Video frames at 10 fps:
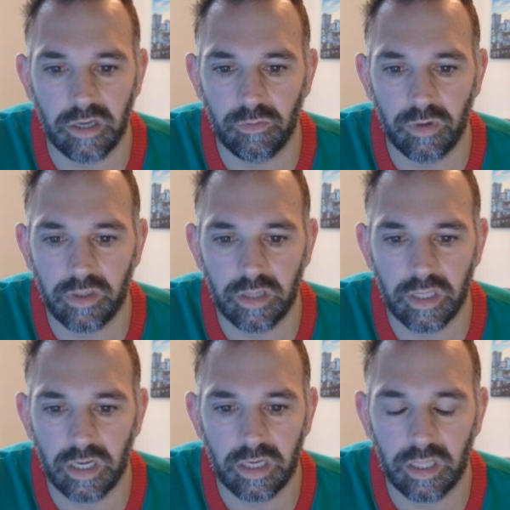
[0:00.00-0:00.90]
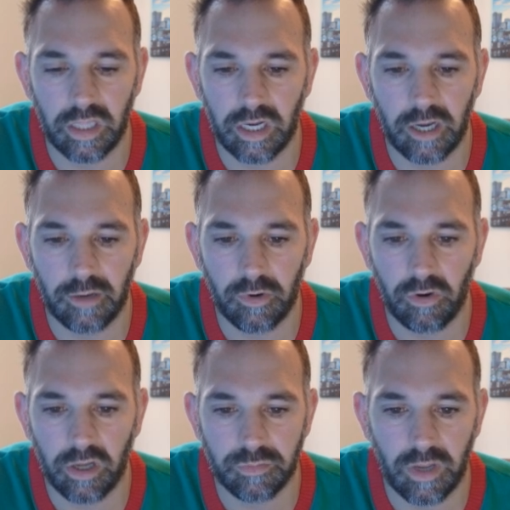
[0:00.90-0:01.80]
we deal with and that come
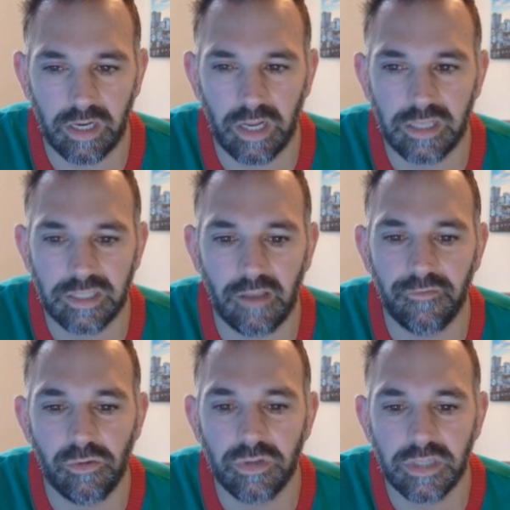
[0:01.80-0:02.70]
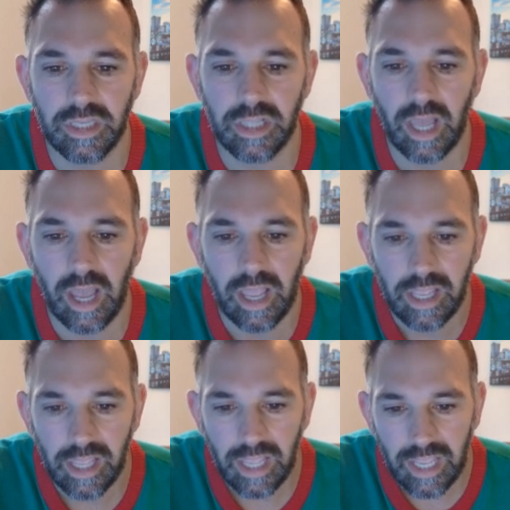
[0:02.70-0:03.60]
across my desk, if you see
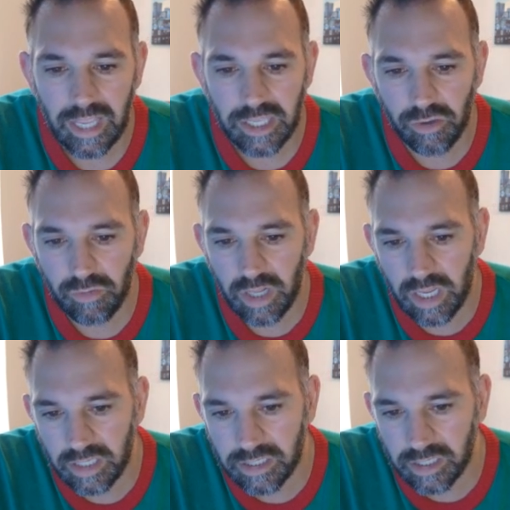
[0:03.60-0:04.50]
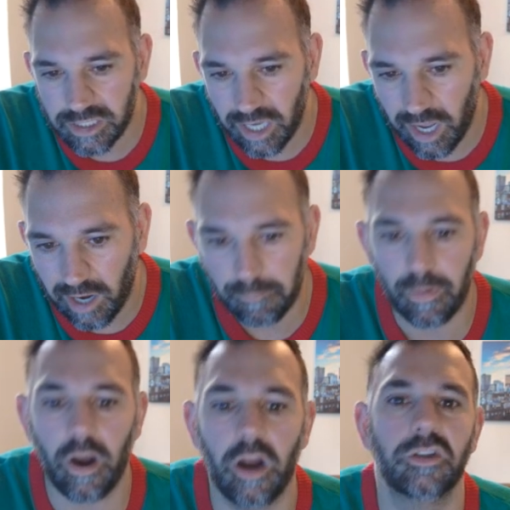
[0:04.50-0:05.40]
that, you need to
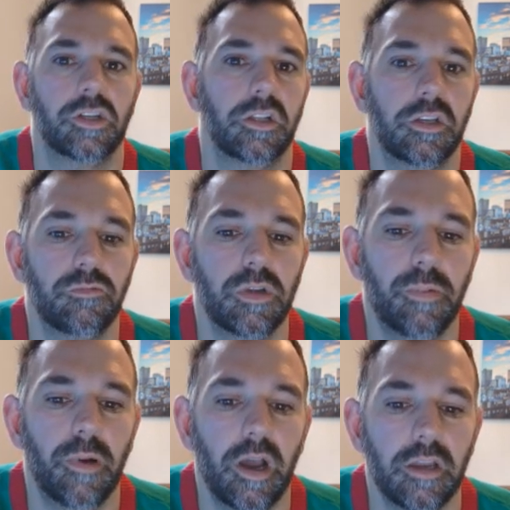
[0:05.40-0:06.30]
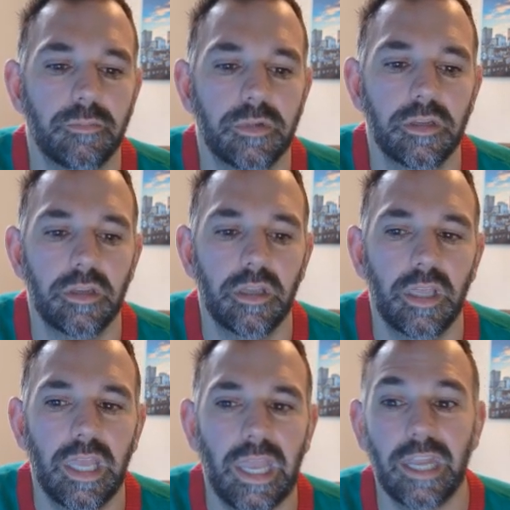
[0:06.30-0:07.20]
check partially repiped.
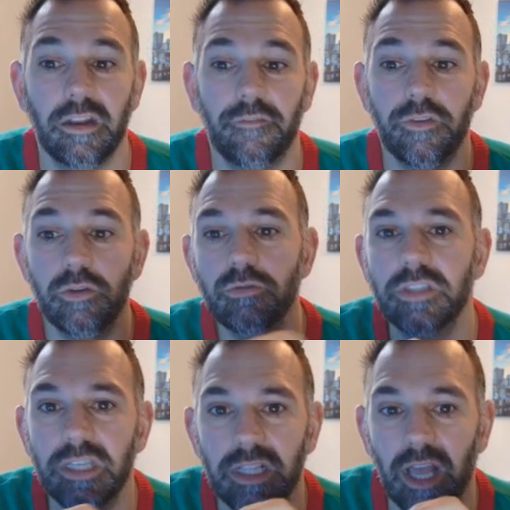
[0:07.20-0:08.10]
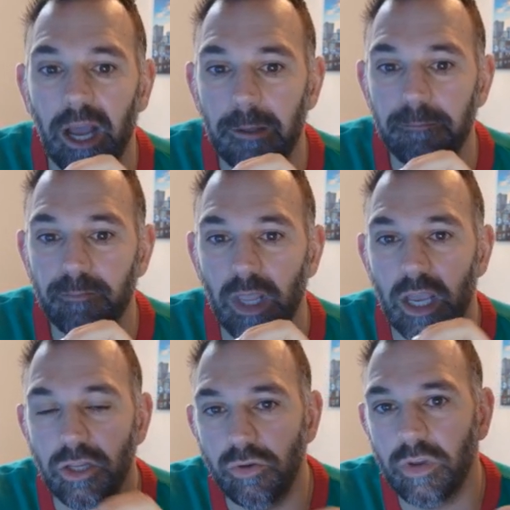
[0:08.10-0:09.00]
And if you see that
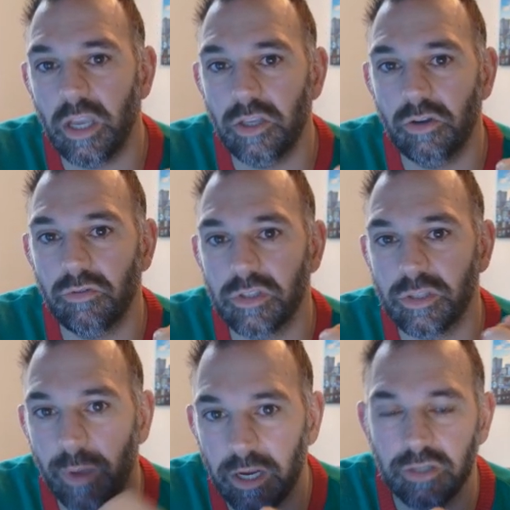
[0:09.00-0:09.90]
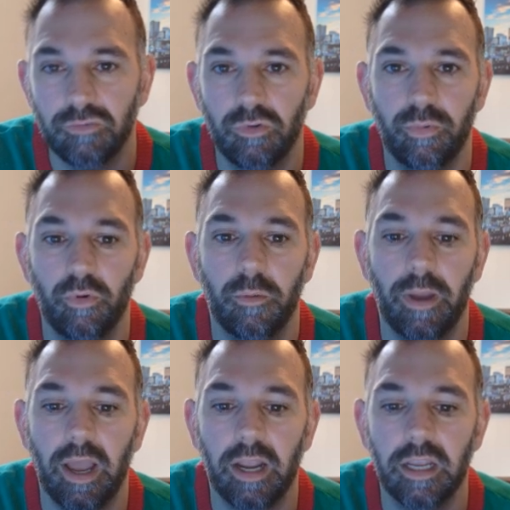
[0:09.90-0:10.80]
and you get your inspection report
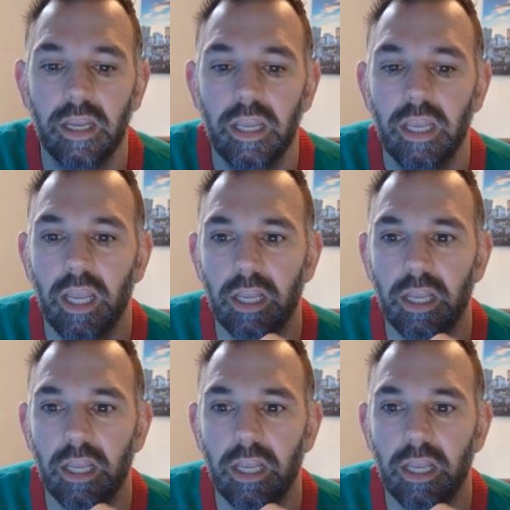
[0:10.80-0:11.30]
back